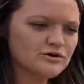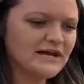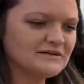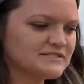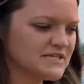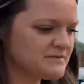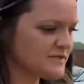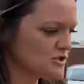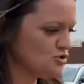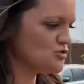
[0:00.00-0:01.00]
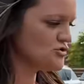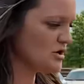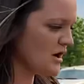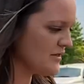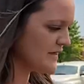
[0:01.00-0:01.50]
her down stays, because you
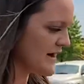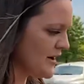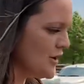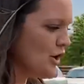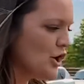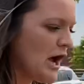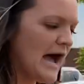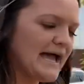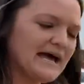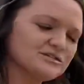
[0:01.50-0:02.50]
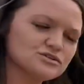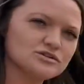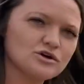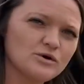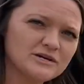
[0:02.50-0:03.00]
saw there, I asked her
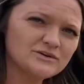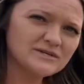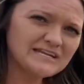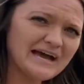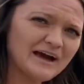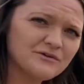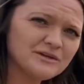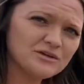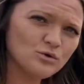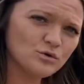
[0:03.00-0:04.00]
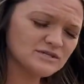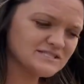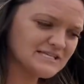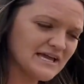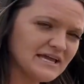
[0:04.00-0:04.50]
to go into a down and hold a
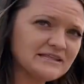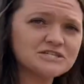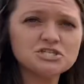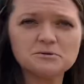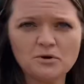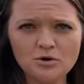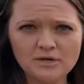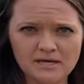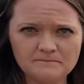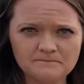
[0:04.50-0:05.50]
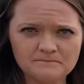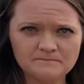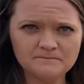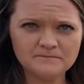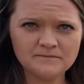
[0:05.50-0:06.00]
stay, and then she broke it.
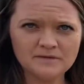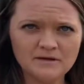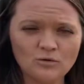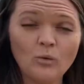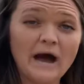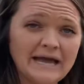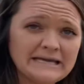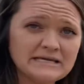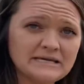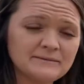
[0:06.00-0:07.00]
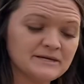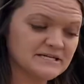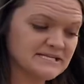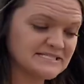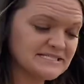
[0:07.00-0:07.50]
Why?
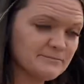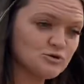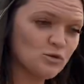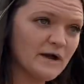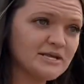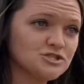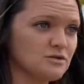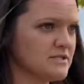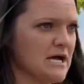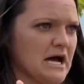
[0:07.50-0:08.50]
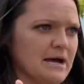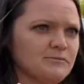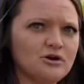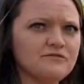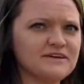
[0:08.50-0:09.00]
Because I stepped away and she goes, I'm
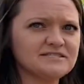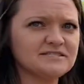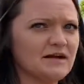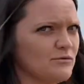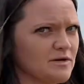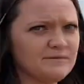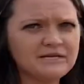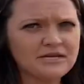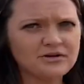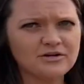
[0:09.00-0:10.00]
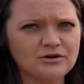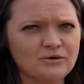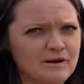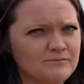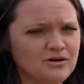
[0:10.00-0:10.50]
nervous. I want to be near you.
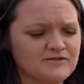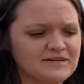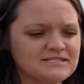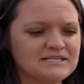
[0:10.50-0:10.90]
I'm nervous.